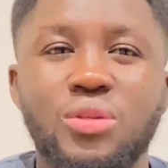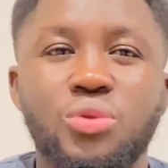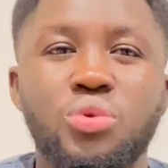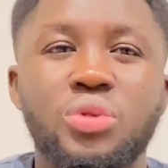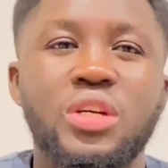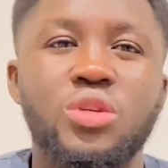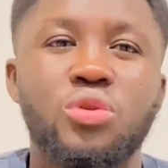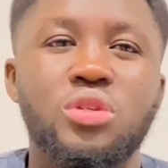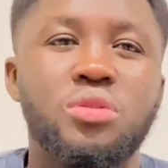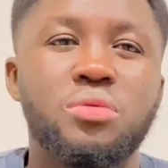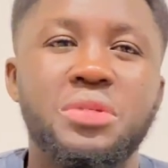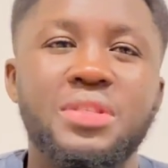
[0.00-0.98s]
2 years. So it
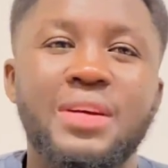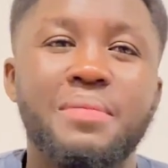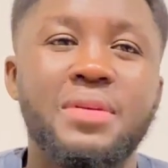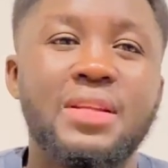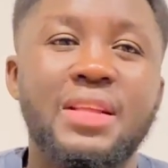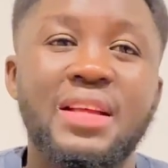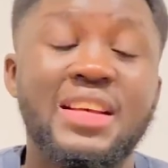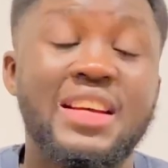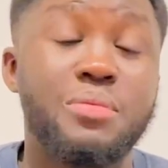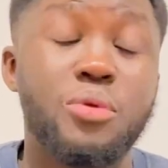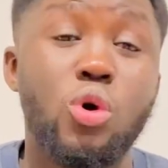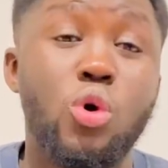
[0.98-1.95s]
should be something that has
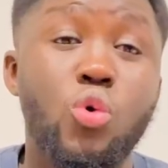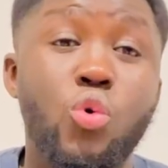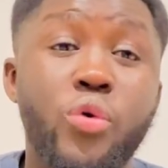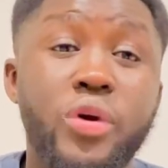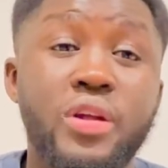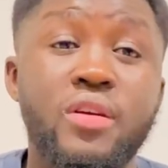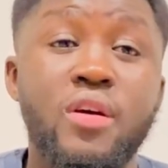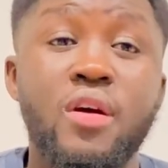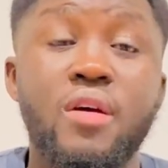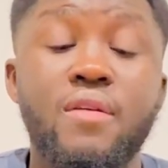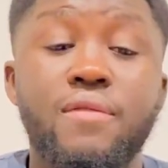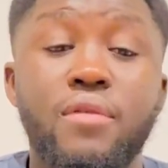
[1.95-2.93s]
been ongoing
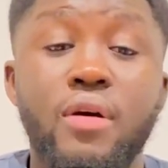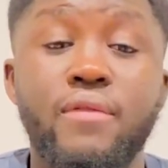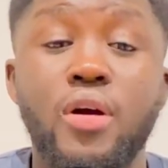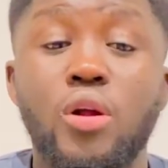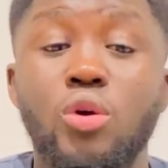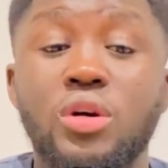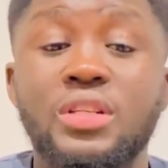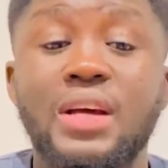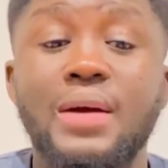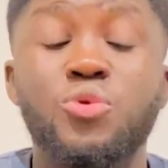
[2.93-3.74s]
for a very long time.